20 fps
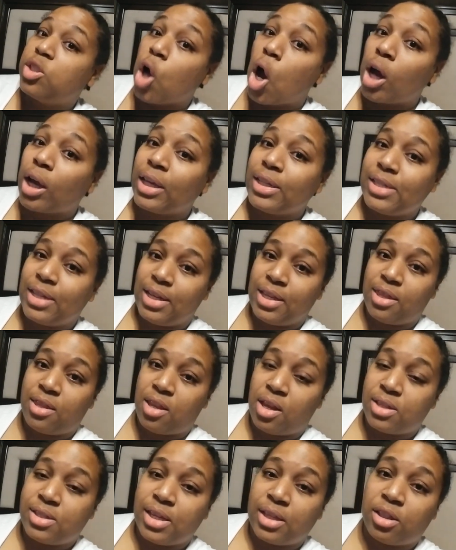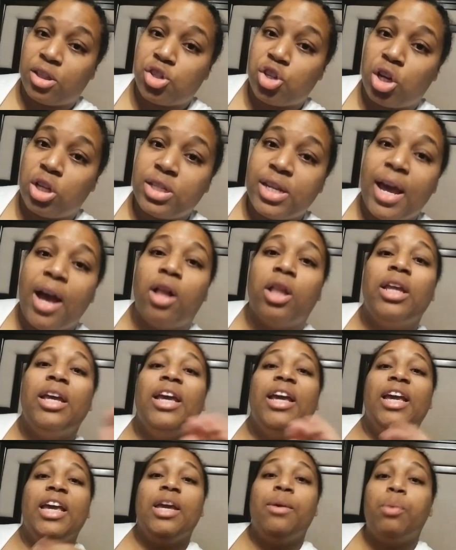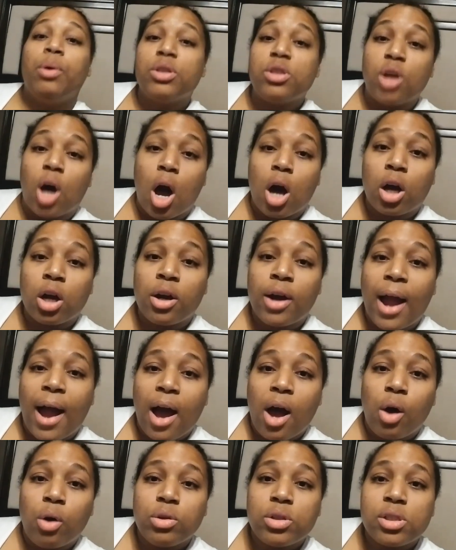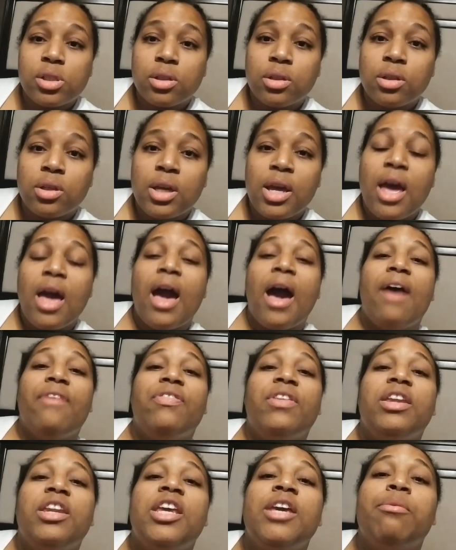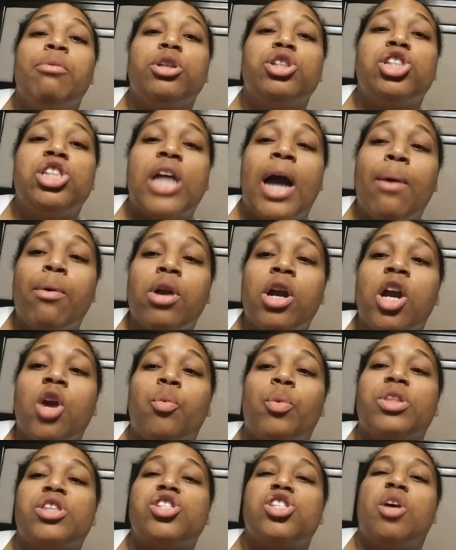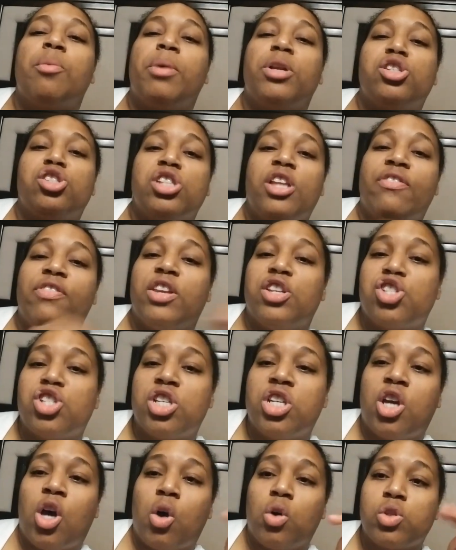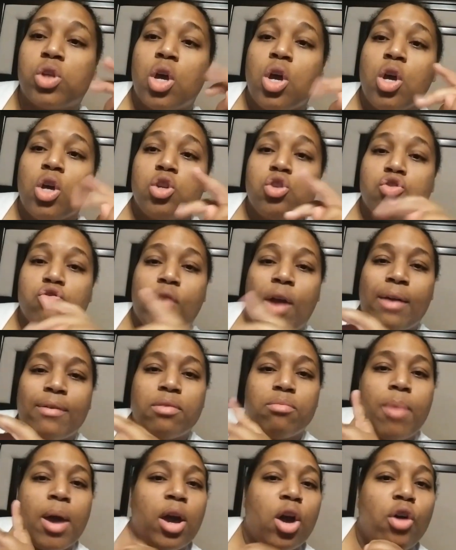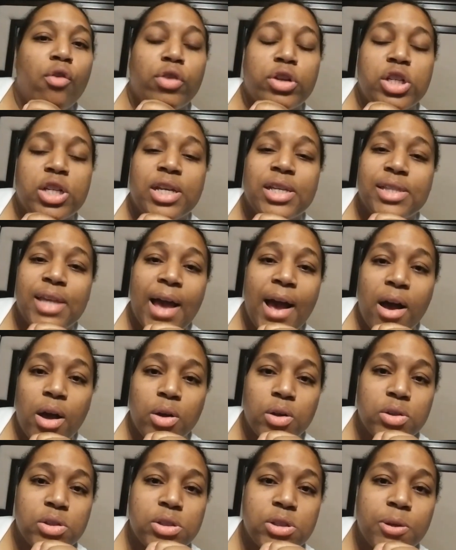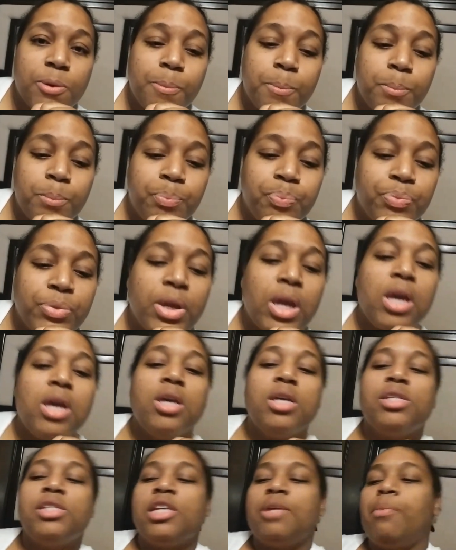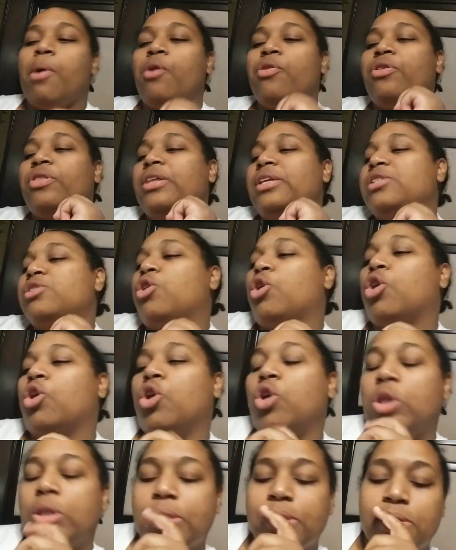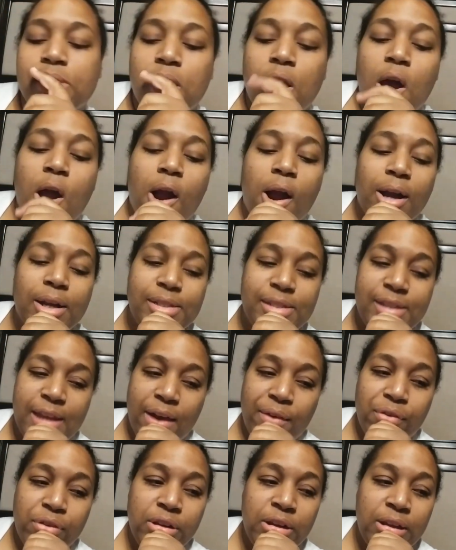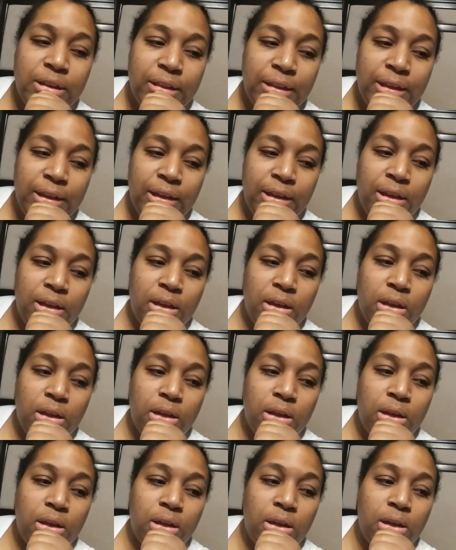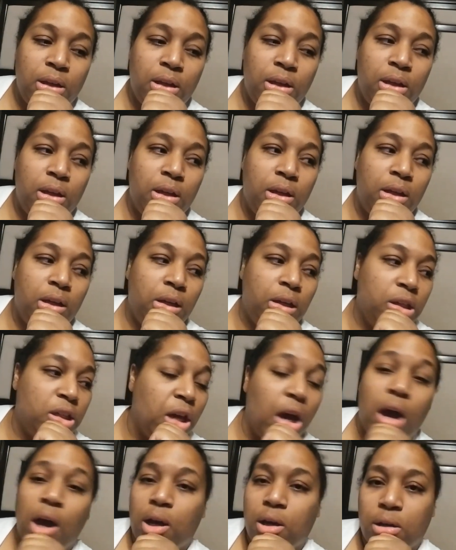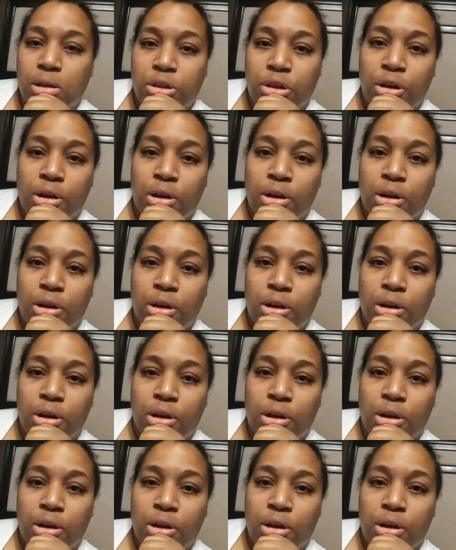Donkey Teeth does that to Chantel. He will dog her out and then he will shower her with so much love that she goes driving back over to his house. See, both of these girls are definitely young.